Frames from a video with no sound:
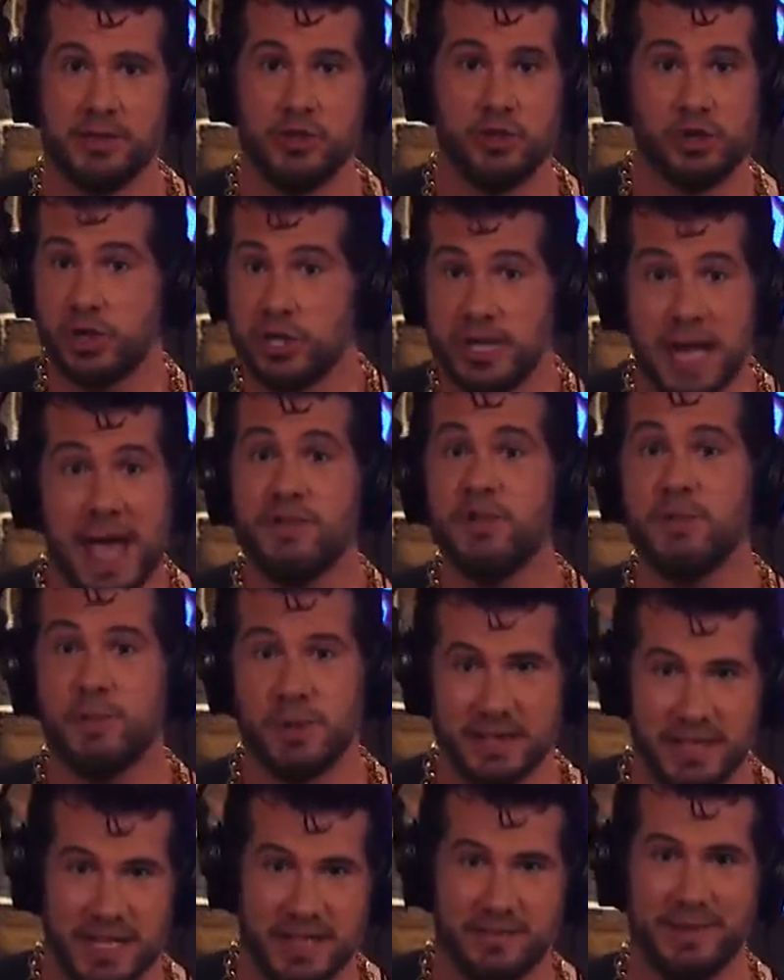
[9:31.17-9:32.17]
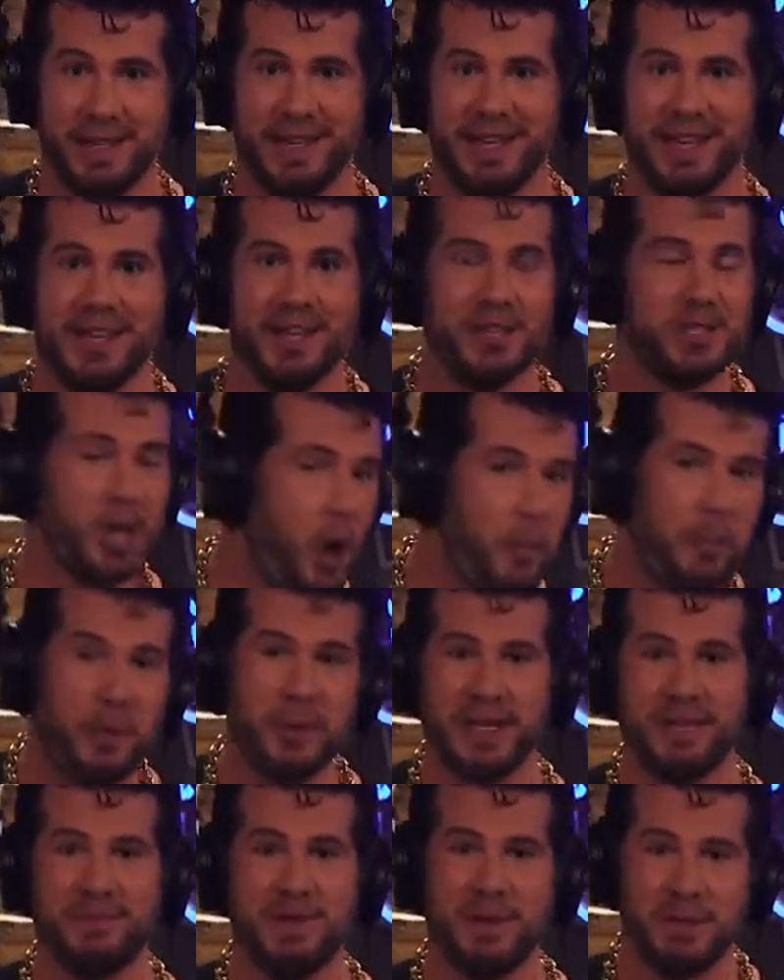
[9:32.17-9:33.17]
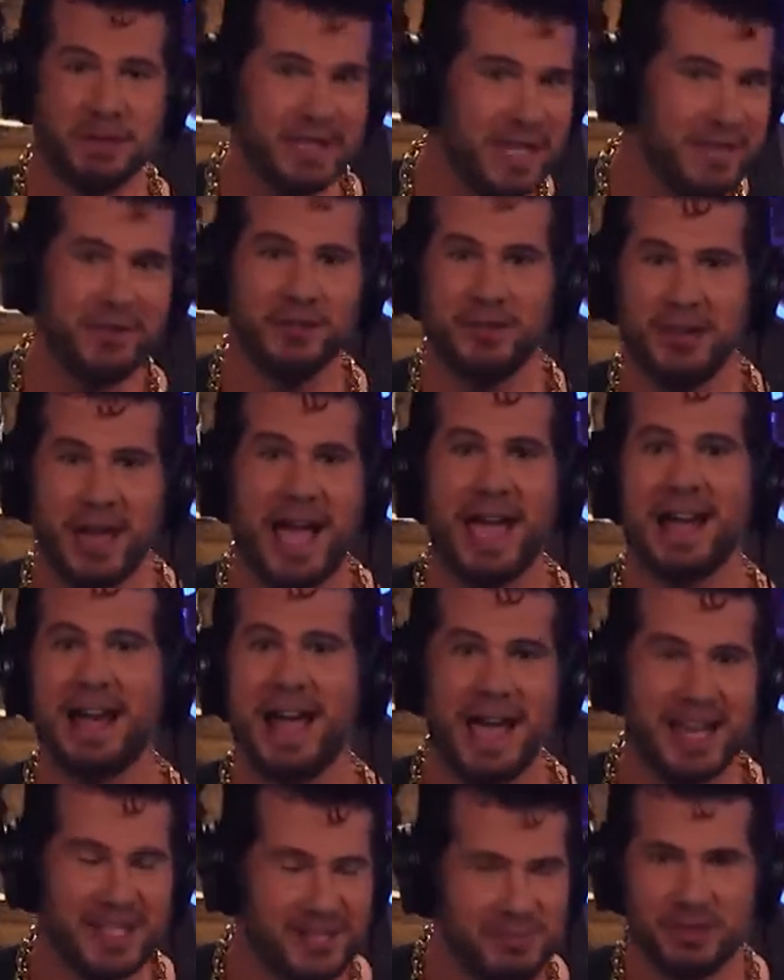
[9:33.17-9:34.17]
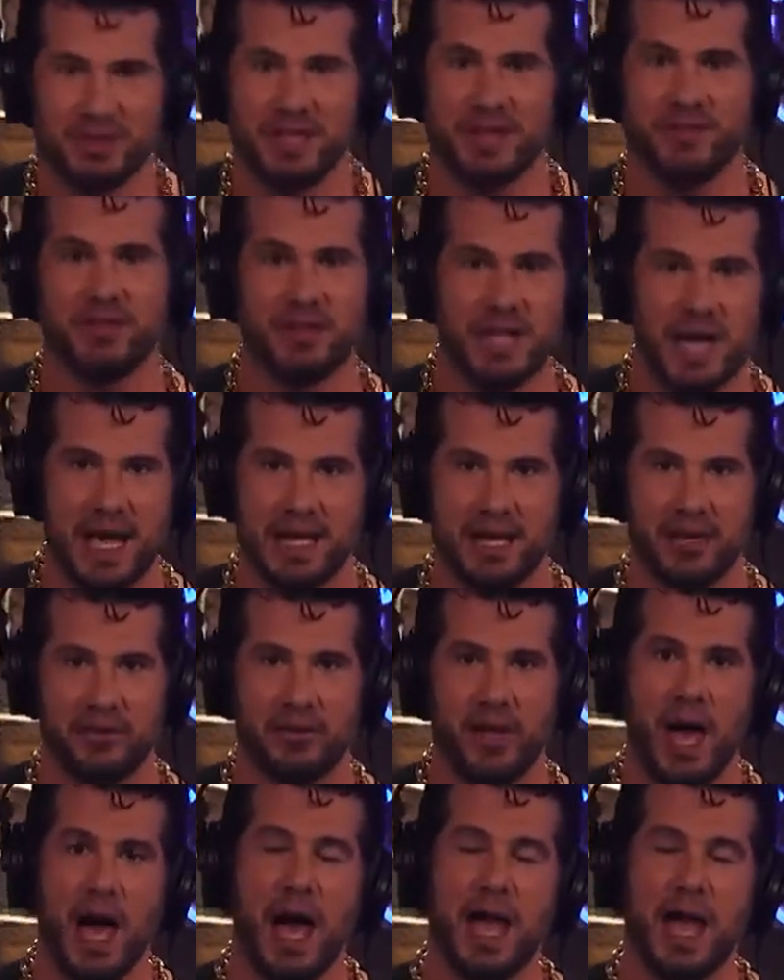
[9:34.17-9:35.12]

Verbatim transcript: You should never hold your feet to the fire. Don't believe me. Believe your lying eyes and believe your lying ears.